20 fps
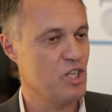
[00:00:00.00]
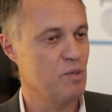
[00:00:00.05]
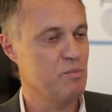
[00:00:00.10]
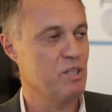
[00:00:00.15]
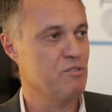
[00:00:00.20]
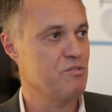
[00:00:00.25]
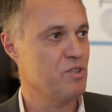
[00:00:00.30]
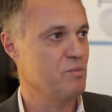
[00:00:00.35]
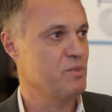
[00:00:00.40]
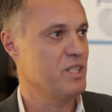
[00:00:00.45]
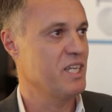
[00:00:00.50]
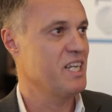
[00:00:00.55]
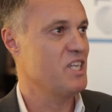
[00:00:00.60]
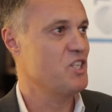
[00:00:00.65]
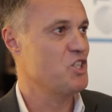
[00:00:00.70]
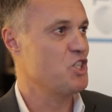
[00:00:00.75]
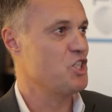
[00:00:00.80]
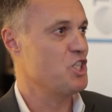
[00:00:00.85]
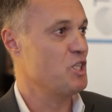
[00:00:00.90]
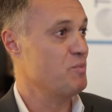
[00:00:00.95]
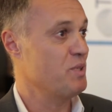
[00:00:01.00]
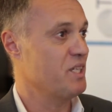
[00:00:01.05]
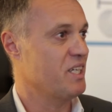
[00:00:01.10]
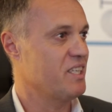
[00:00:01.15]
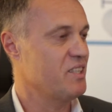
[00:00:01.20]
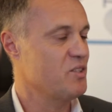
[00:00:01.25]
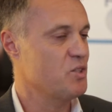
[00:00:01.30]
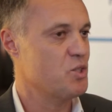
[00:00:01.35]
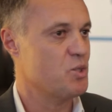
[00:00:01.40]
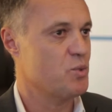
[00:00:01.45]
coming from the LNG shipping
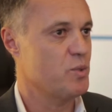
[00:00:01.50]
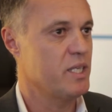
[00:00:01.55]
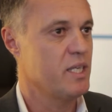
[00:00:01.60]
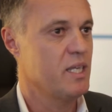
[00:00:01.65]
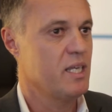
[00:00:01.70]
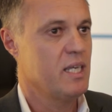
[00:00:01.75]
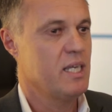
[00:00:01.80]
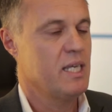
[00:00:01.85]
industry,